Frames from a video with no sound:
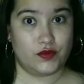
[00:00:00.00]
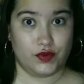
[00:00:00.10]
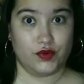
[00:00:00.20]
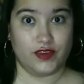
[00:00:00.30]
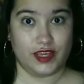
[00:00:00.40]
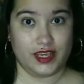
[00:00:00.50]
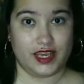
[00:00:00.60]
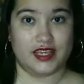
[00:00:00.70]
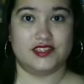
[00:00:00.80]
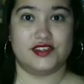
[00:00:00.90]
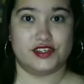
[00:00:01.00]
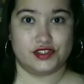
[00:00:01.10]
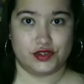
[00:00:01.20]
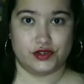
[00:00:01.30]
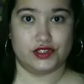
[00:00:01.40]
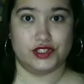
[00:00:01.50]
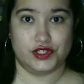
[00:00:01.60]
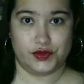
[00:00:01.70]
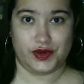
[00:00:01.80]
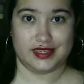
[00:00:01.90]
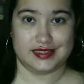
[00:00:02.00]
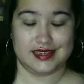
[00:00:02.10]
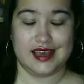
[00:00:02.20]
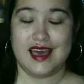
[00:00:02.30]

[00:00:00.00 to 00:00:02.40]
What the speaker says: Ruby is sure to do it.